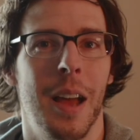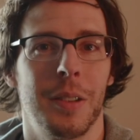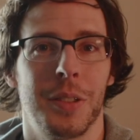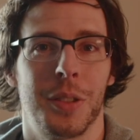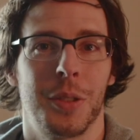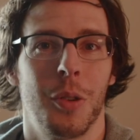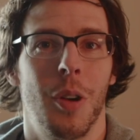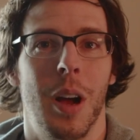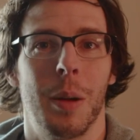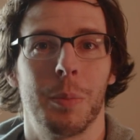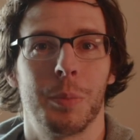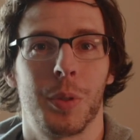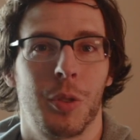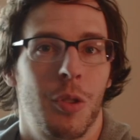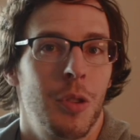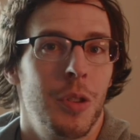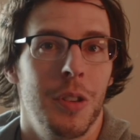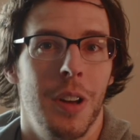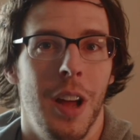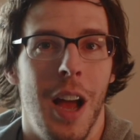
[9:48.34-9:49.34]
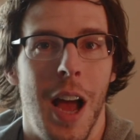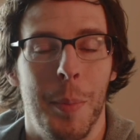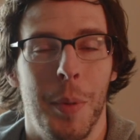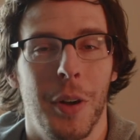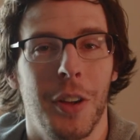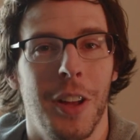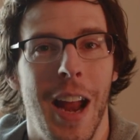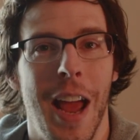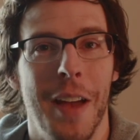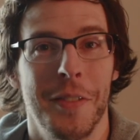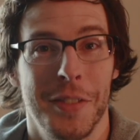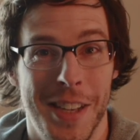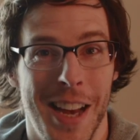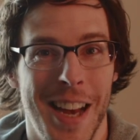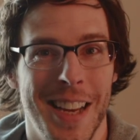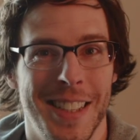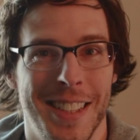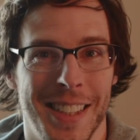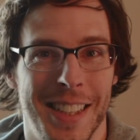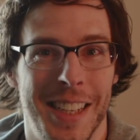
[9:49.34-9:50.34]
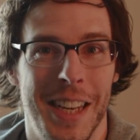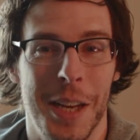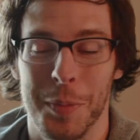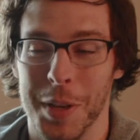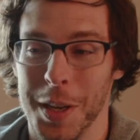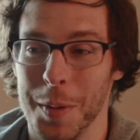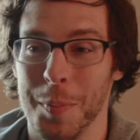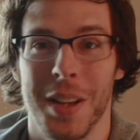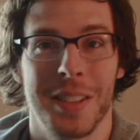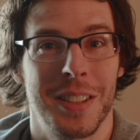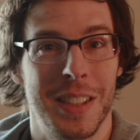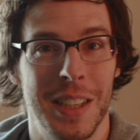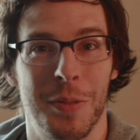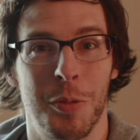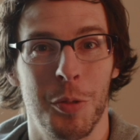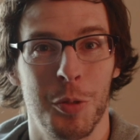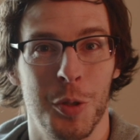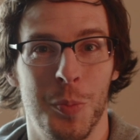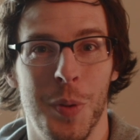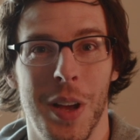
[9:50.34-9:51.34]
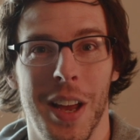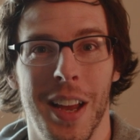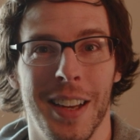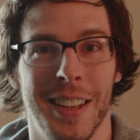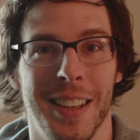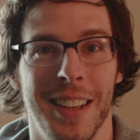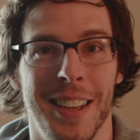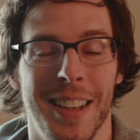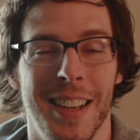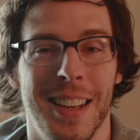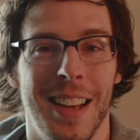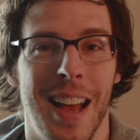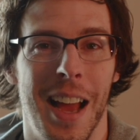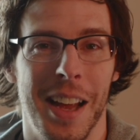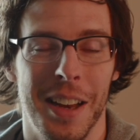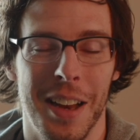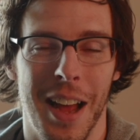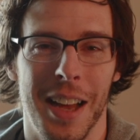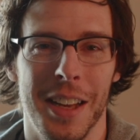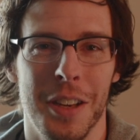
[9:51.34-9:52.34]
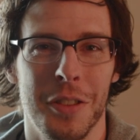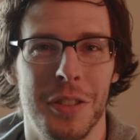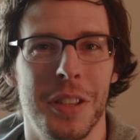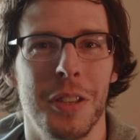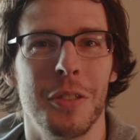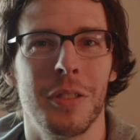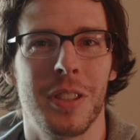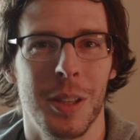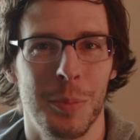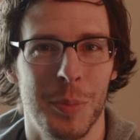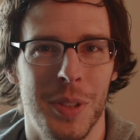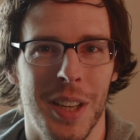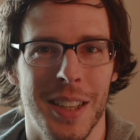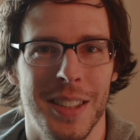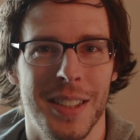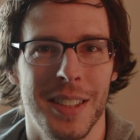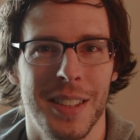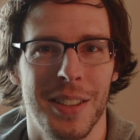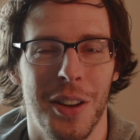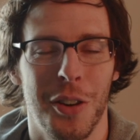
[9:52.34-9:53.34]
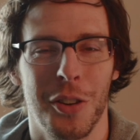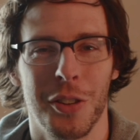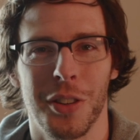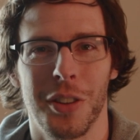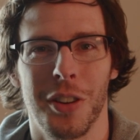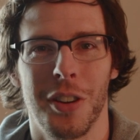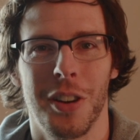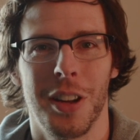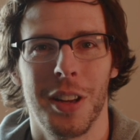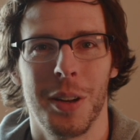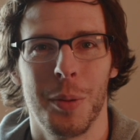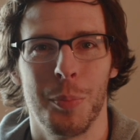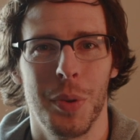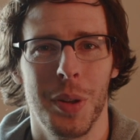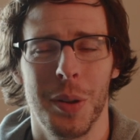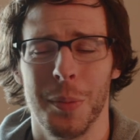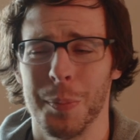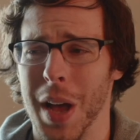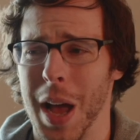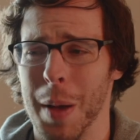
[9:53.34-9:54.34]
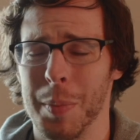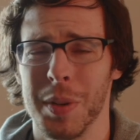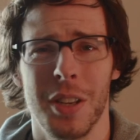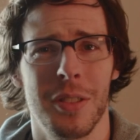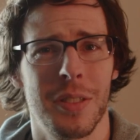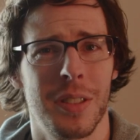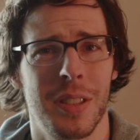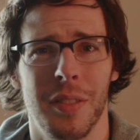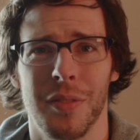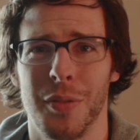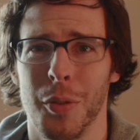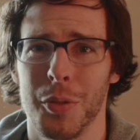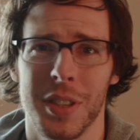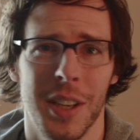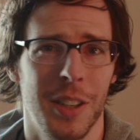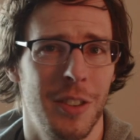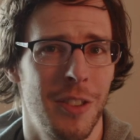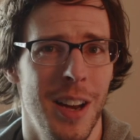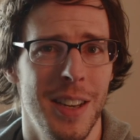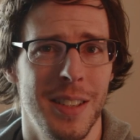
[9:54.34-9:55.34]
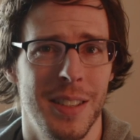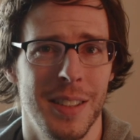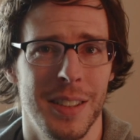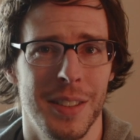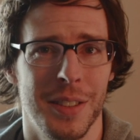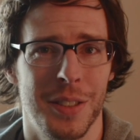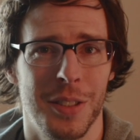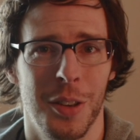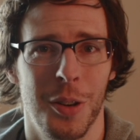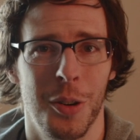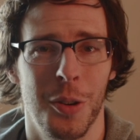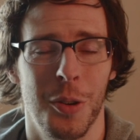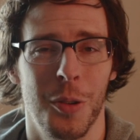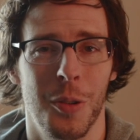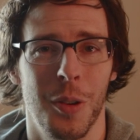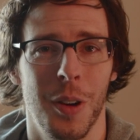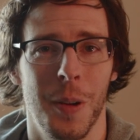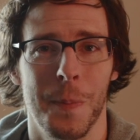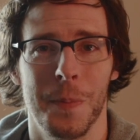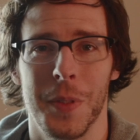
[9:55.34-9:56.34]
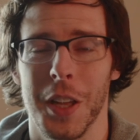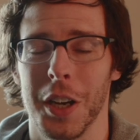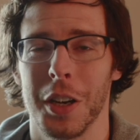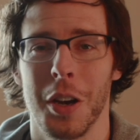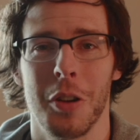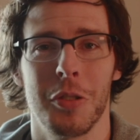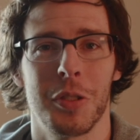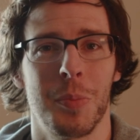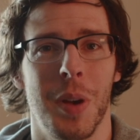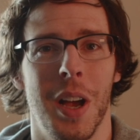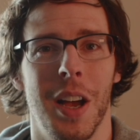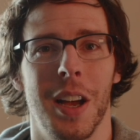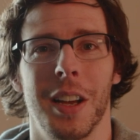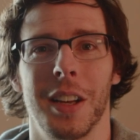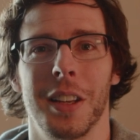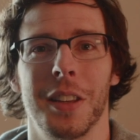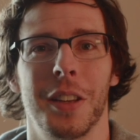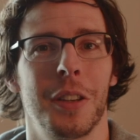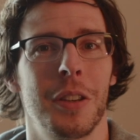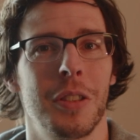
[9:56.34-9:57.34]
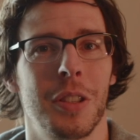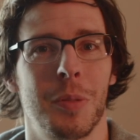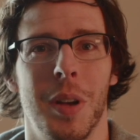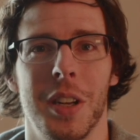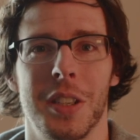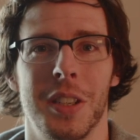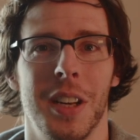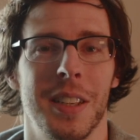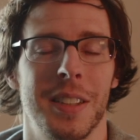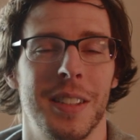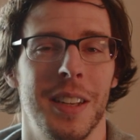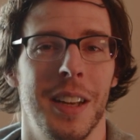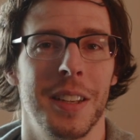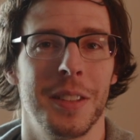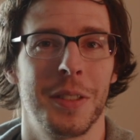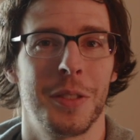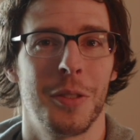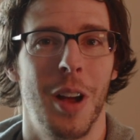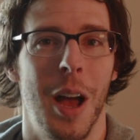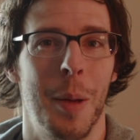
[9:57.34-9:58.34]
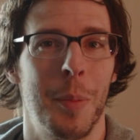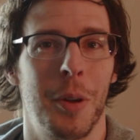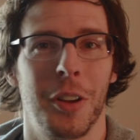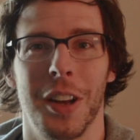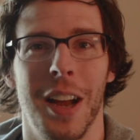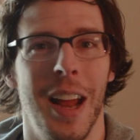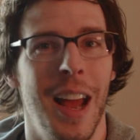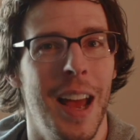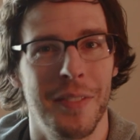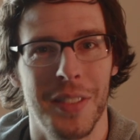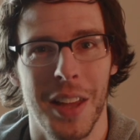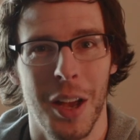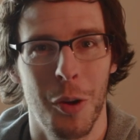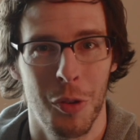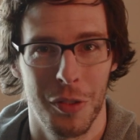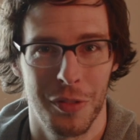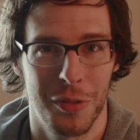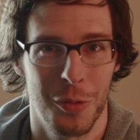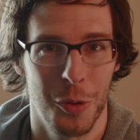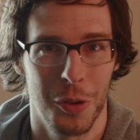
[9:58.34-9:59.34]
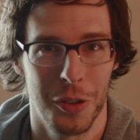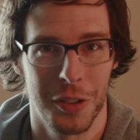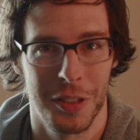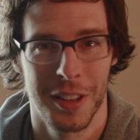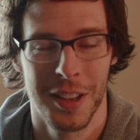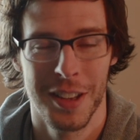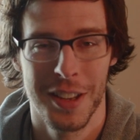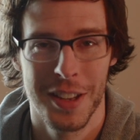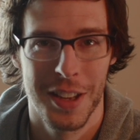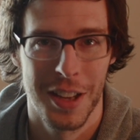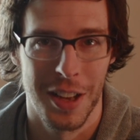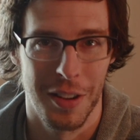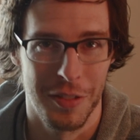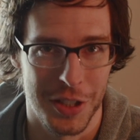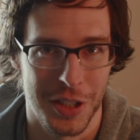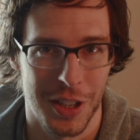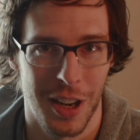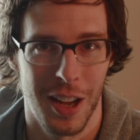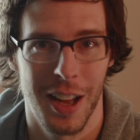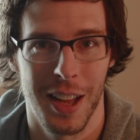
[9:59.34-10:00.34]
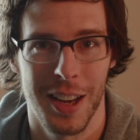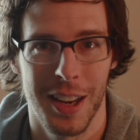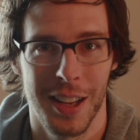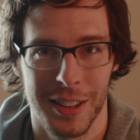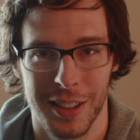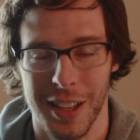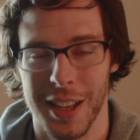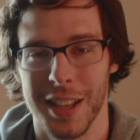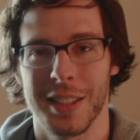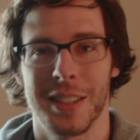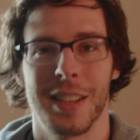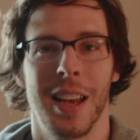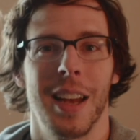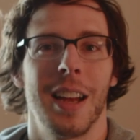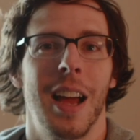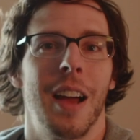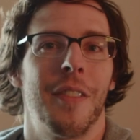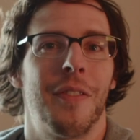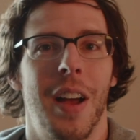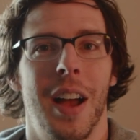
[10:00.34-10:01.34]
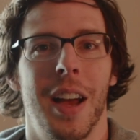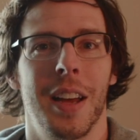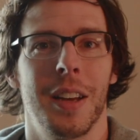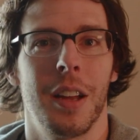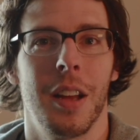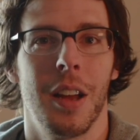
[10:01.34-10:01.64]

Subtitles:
so I'm screwed. I'm not gonna have a chance to keep getting my C4s back. I used to use Simtexes earlier on, but I've been using M4s like crazy. So there goes my chance, guys. So I'm not gonna have that 1/4 of a shot unless, hey, I find